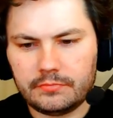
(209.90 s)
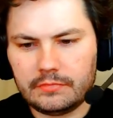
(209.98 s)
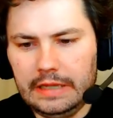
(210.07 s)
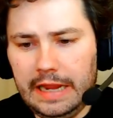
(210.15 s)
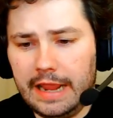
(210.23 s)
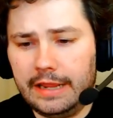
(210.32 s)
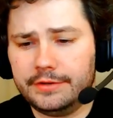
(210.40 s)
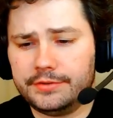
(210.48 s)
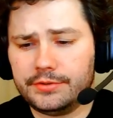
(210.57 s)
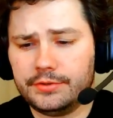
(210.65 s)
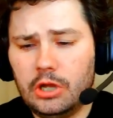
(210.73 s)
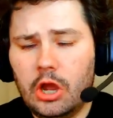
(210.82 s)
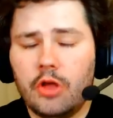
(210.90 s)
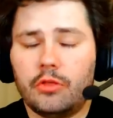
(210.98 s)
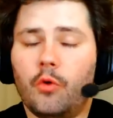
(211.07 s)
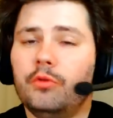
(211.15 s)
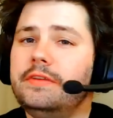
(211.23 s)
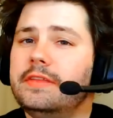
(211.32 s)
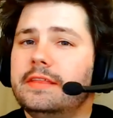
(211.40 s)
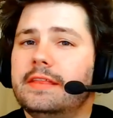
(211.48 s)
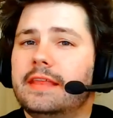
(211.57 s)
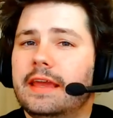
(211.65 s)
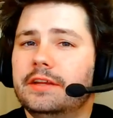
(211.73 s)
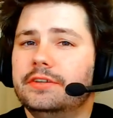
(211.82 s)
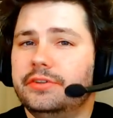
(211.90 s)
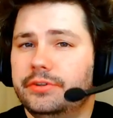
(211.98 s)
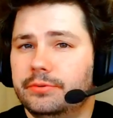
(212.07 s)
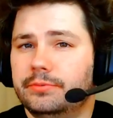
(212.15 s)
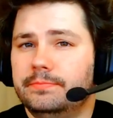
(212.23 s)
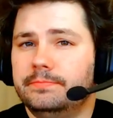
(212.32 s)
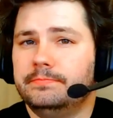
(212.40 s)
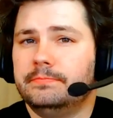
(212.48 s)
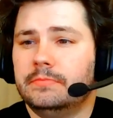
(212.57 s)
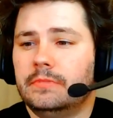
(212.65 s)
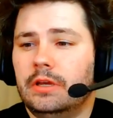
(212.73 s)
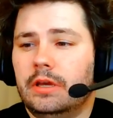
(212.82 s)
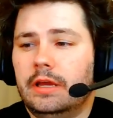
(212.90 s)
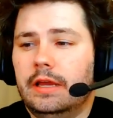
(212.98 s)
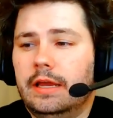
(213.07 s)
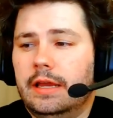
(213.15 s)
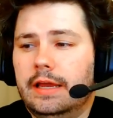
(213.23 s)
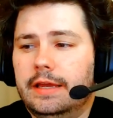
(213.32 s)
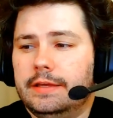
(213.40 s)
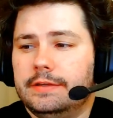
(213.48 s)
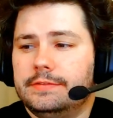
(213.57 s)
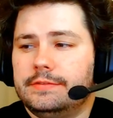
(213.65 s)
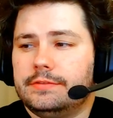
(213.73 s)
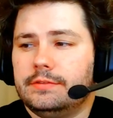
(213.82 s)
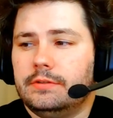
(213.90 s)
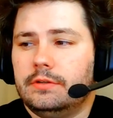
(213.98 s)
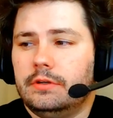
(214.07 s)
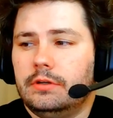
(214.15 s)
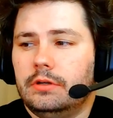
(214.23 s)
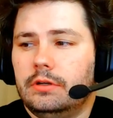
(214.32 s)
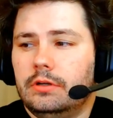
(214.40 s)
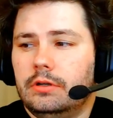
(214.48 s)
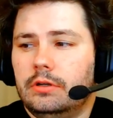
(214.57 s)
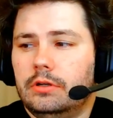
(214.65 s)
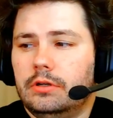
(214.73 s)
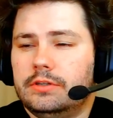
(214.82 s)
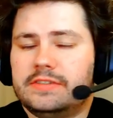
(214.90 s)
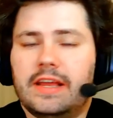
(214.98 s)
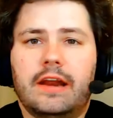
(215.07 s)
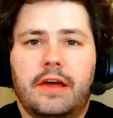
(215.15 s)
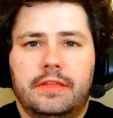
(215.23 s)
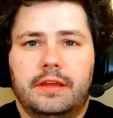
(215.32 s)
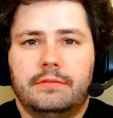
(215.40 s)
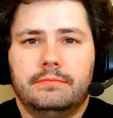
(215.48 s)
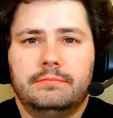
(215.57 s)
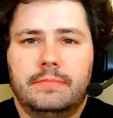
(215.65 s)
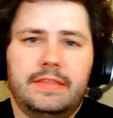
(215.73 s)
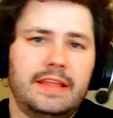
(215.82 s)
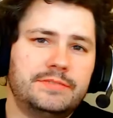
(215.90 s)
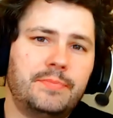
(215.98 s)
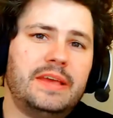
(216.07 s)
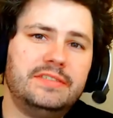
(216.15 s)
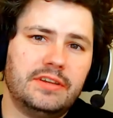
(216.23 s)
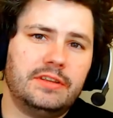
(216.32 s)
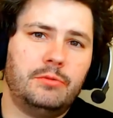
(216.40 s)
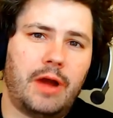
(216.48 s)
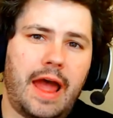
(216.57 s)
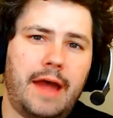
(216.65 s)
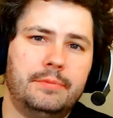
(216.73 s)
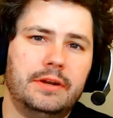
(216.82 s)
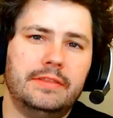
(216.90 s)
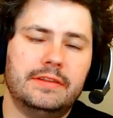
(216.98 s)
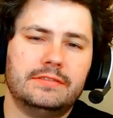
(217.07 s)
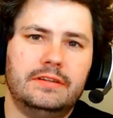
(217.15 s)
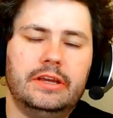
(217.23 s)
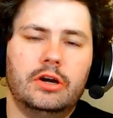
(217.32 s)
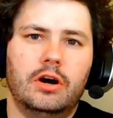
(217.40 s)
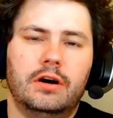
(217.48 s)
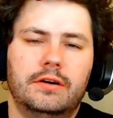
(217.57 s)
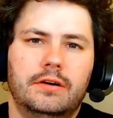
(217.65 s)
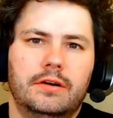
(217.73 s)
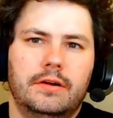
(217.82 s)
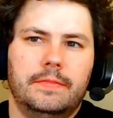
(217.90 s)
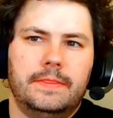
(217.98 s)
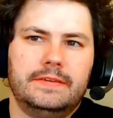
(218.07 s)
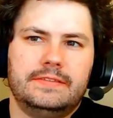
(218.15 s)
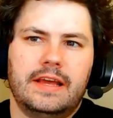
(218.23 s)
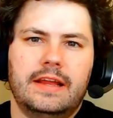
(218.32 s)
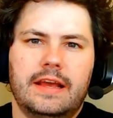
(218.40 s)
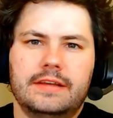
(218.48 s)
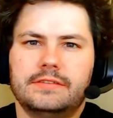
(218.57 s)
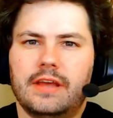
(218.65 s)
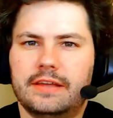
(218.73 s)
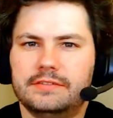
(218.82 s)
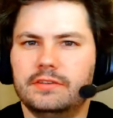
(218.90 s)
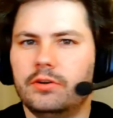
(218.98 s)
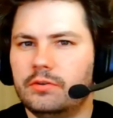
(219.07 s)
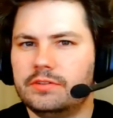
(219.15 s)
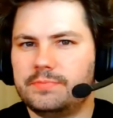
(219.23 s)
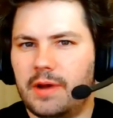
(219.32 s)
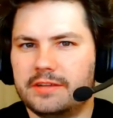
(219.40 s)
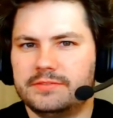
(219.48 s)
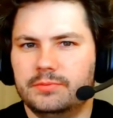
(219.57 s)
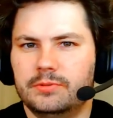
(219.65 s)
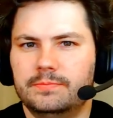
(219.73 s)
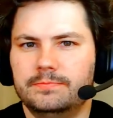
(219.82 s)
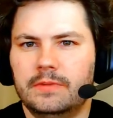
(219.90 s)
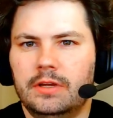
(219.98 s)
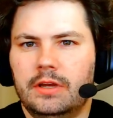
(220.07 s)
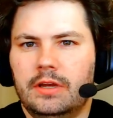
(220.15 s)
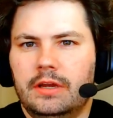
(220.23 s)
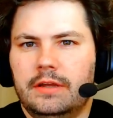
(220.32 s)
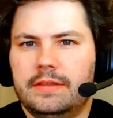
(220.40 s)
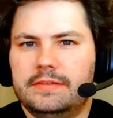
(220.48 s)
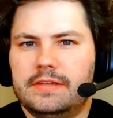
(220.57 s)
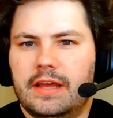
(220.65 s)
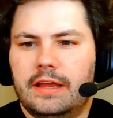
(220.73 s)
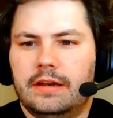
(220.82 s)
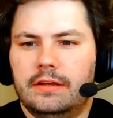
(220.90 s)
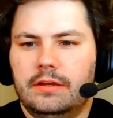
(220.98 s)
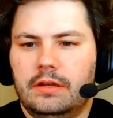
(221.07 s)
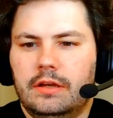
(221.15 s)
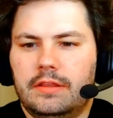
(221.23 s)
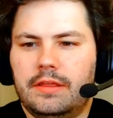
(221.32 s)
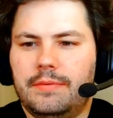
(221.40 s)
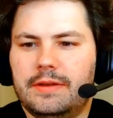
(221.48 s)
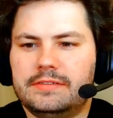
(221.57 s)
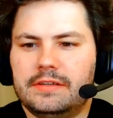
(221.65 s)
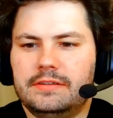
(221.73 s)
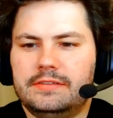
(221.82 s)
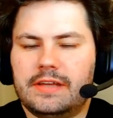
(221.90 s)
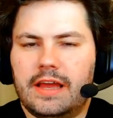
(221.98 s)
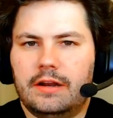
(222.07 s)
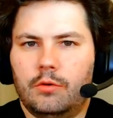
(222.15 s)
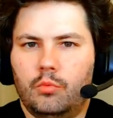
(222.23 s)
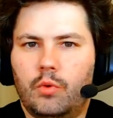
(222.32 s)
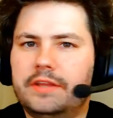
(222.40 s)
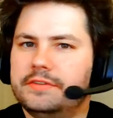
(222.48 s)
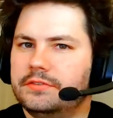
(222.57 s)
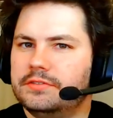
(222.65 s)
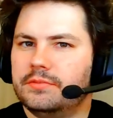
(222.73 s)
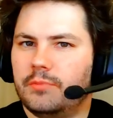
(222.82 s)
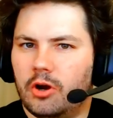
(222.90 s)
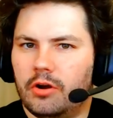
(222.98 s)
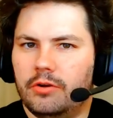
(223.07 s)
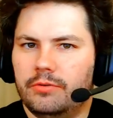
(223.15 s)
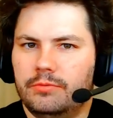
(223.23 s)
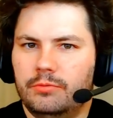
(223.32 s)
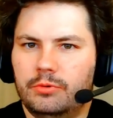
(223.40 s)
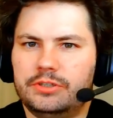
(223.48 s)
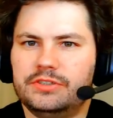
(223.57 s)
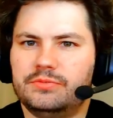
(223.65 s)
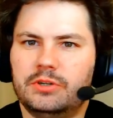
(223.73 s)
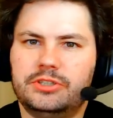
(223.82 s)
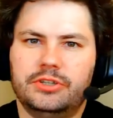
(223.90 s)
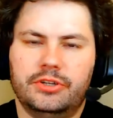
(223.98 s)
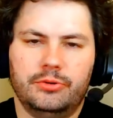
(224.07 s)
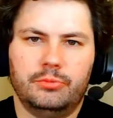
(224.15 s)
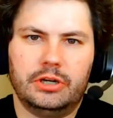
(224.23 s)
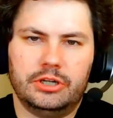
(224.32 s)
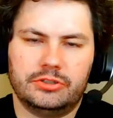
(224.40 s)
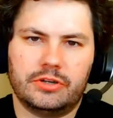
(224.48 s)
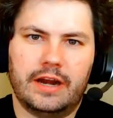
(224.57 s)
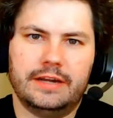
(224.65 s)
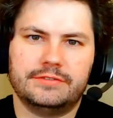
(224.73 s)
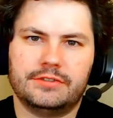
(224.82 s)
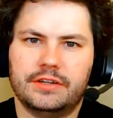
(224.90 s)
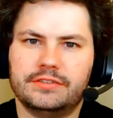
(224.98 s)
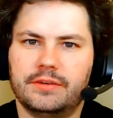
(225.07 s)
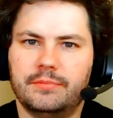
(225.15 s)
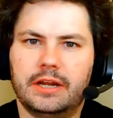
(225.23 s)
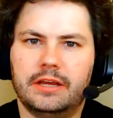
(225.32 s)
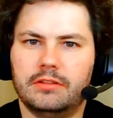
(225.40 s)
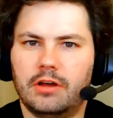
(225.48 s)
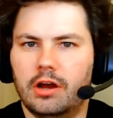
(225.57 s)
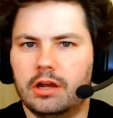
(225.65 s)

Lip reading: And the only thing that they can do is say nothing. And that's basically what happened in this leak call. They said as little as possible. They basically said wait till tomorrow, which is what you do when you're trying to string somebody along.